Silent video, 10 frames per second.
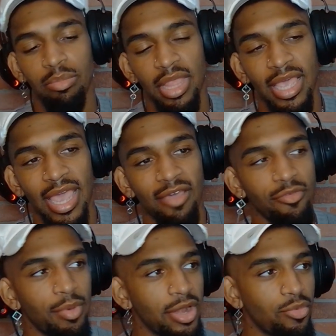But like
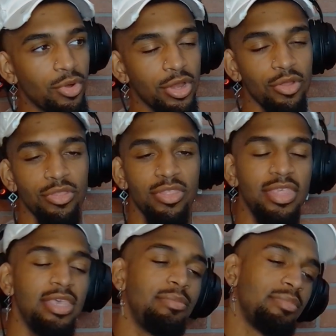everybody working on the
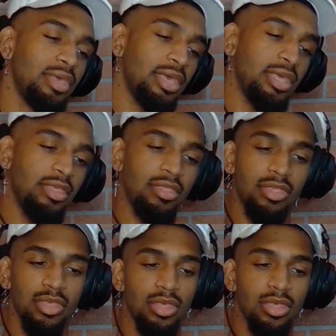team is